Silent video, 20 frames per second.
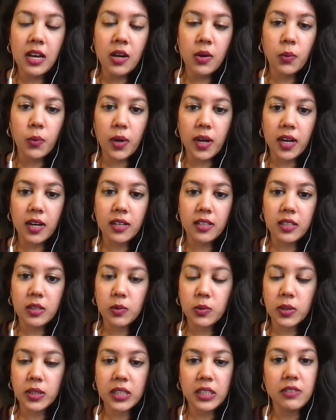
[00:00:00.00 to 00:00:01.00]
where they
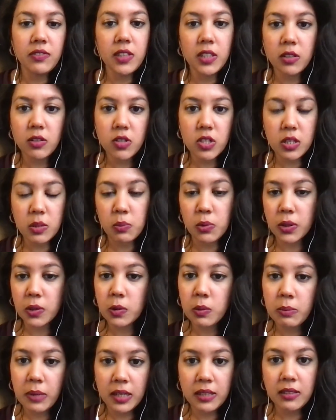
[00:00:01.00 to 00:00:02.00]
were giving you some
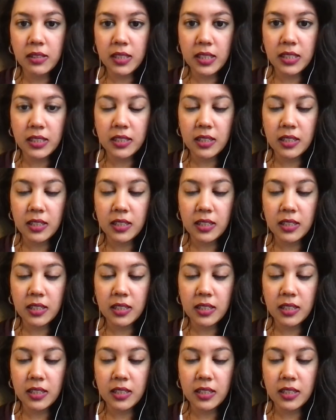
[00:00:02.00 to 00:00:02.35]
recommended,